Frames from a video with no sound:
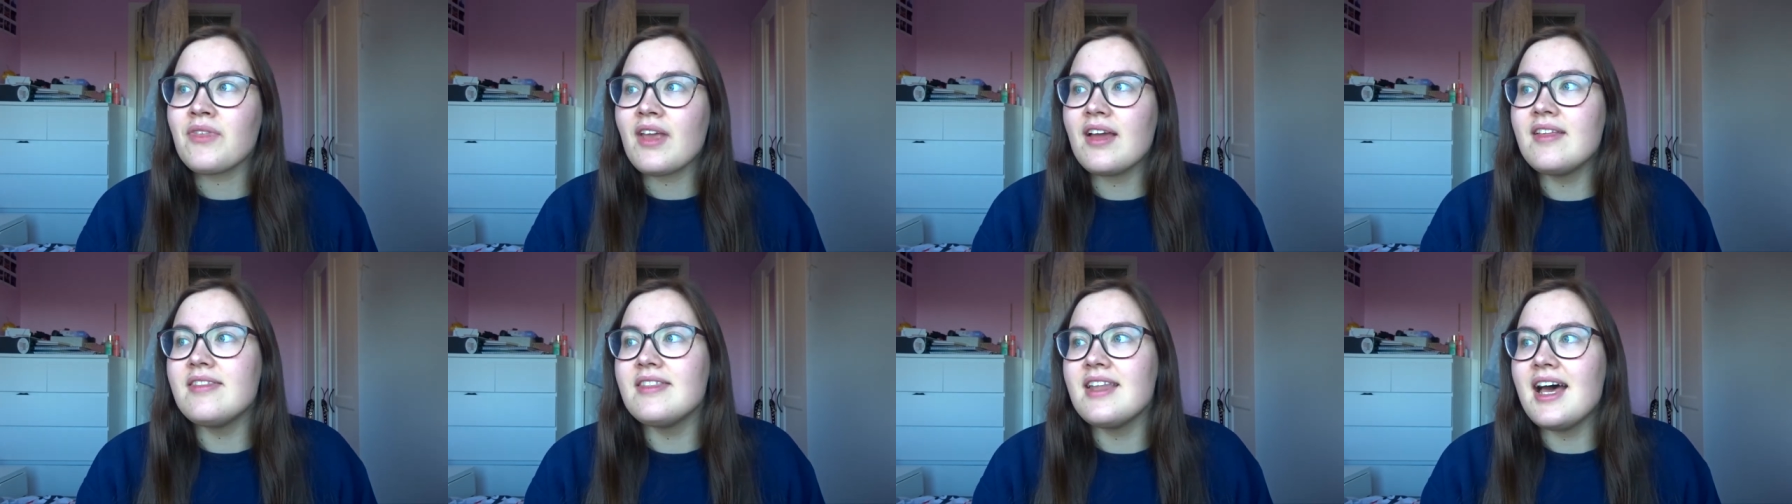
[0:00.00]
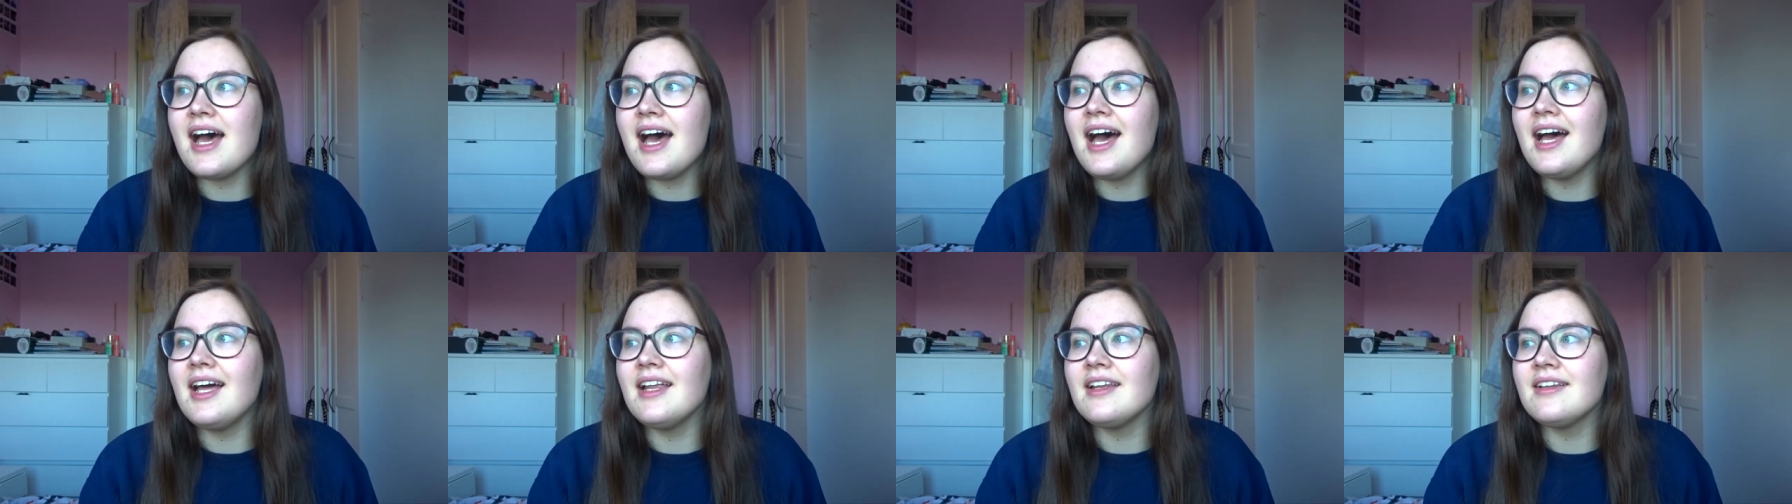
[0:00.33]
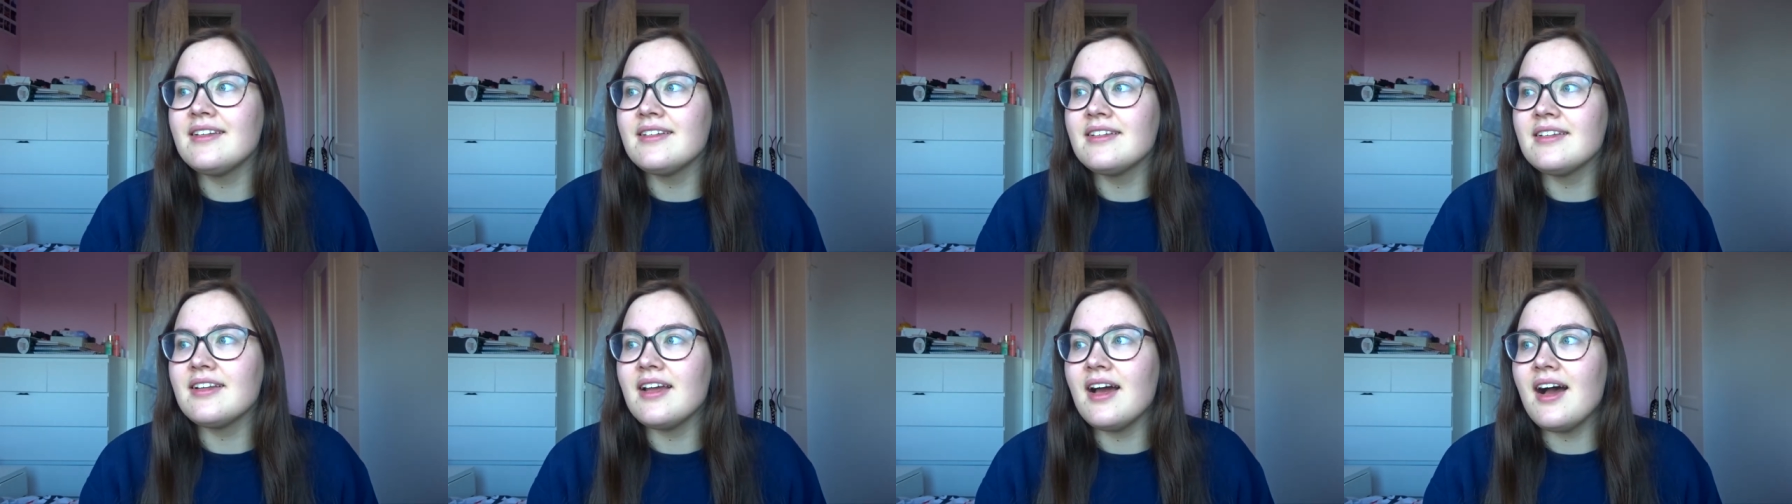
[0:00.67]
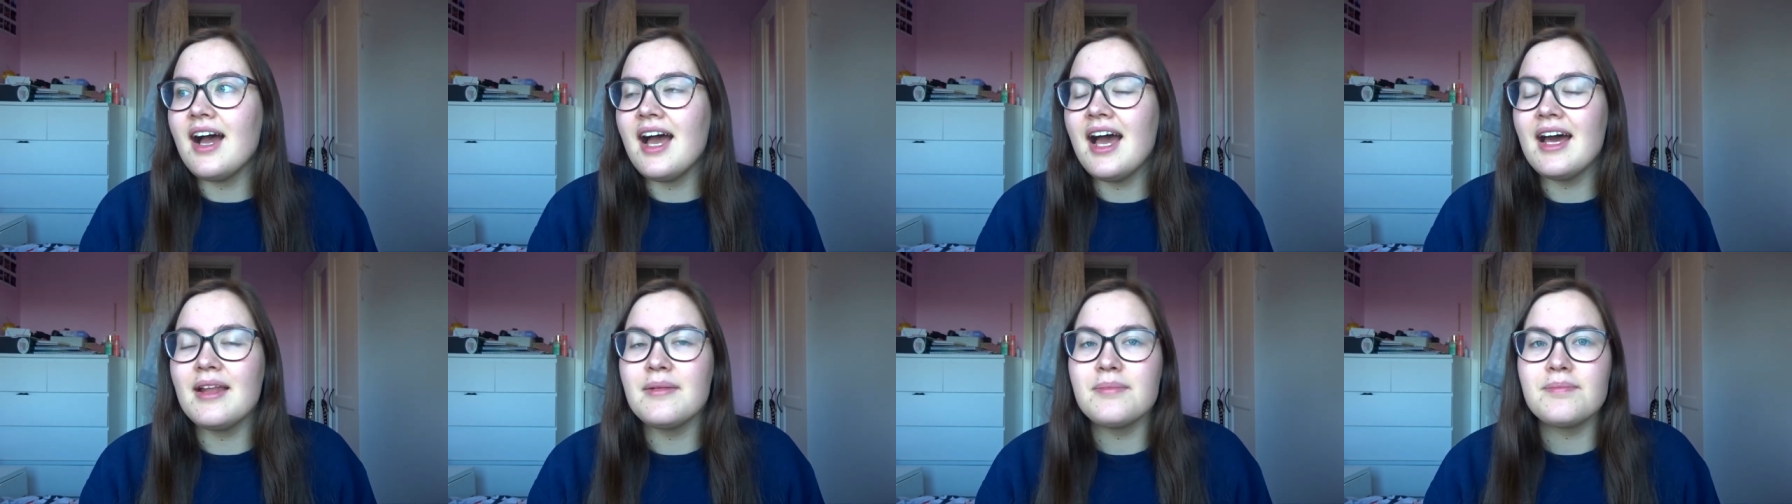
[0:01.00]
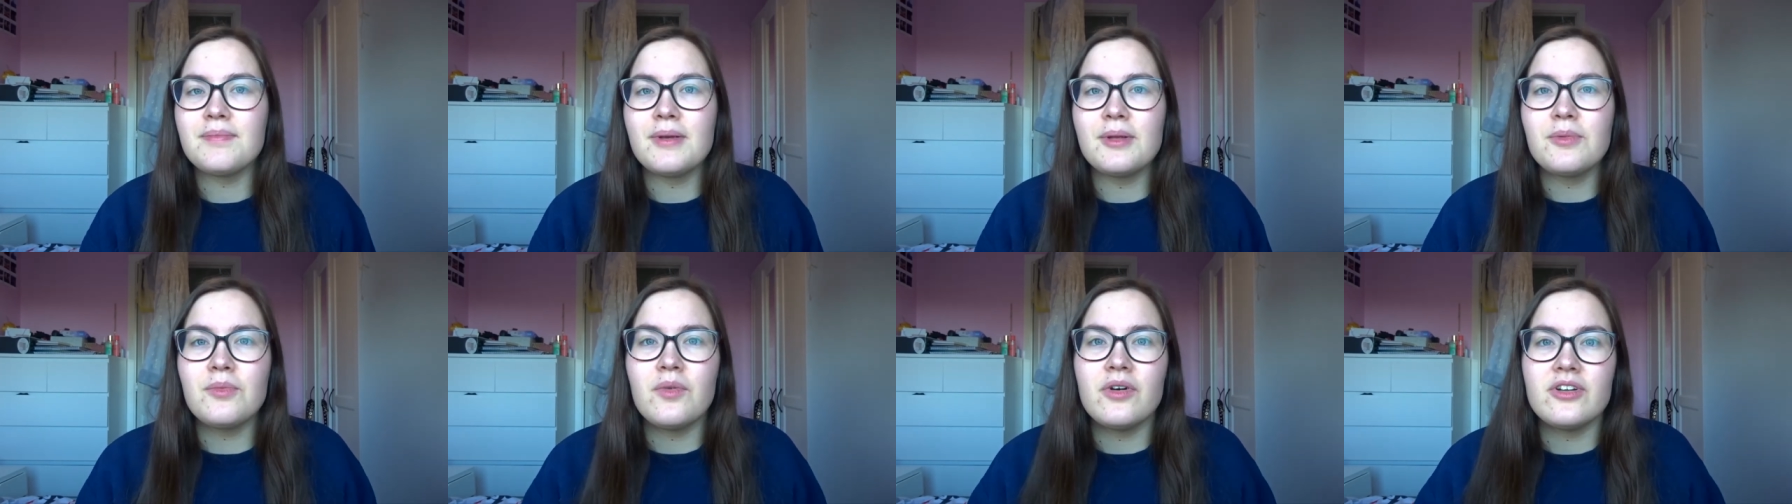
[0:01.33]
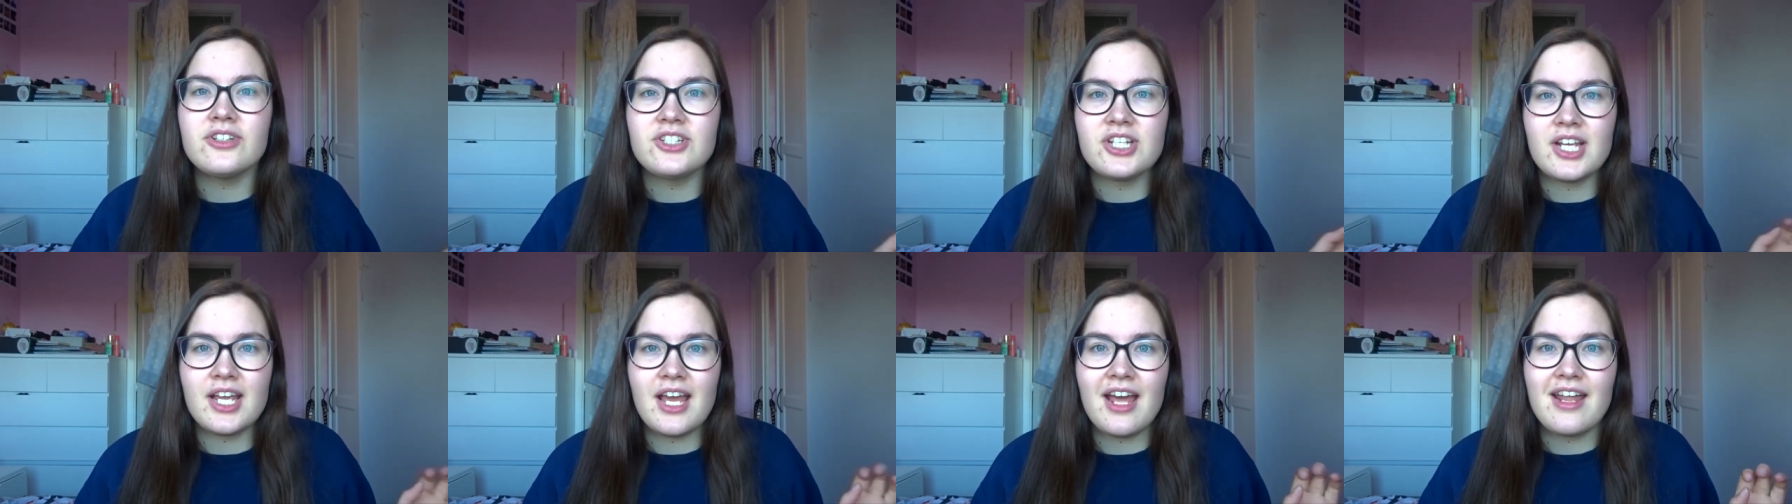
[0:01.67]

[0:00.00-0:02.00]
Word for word: And then I hadn't been watching